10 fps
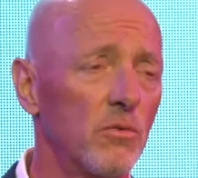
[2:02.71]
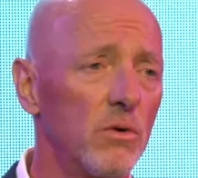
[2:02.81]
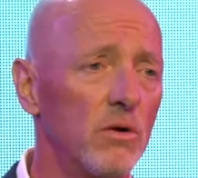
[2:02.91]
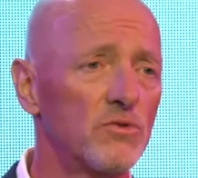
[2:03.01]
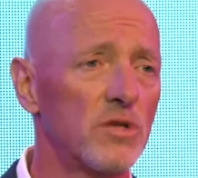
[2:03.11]

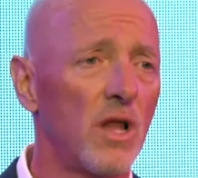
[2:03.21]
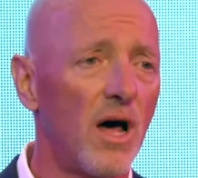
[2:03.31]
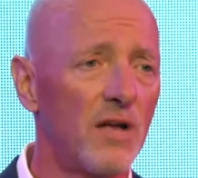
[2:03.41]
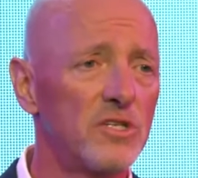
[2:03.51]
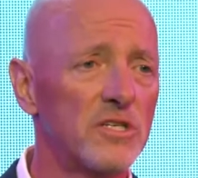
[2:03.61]
world's
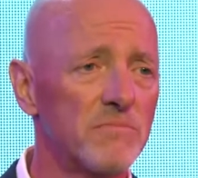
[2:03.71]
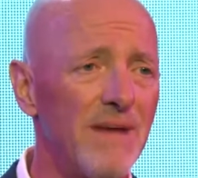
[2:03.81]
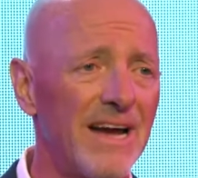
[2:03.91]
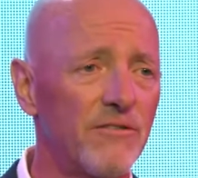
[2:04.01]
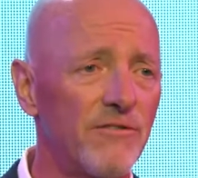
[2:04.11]
largest
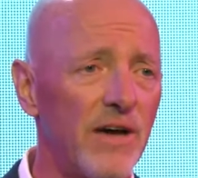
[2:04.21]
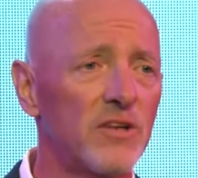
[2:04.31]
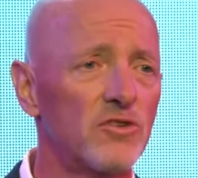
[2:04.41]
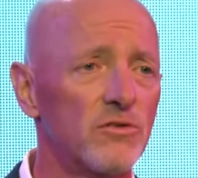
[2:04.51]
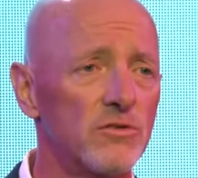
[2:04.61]

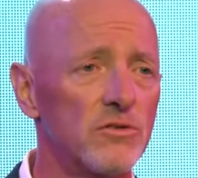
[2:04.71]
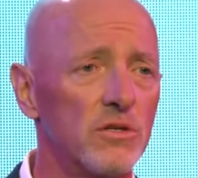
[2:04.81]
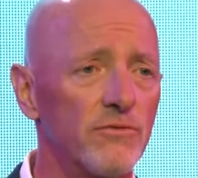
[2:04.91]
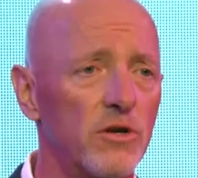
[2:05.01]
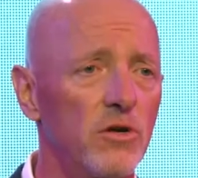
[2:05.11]
manufacturers
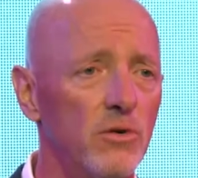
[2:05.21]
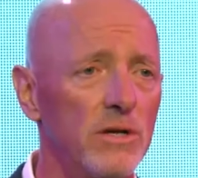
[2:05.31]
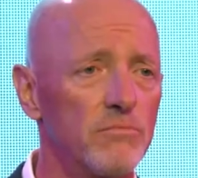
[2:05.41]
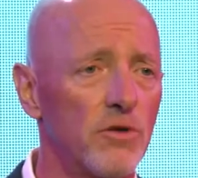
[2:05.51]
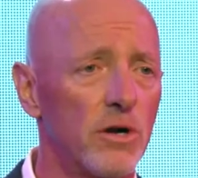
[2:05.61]
of
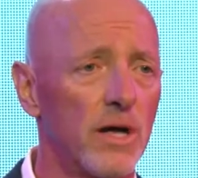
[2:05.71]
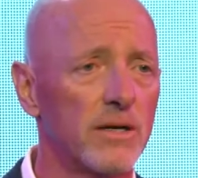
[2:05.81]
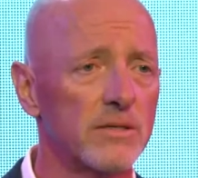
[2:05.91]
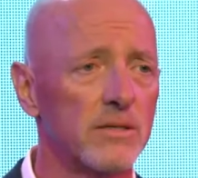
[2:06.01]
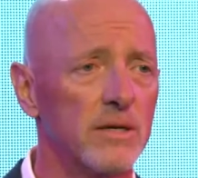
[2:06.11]
cooling
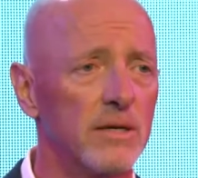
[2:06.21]
products: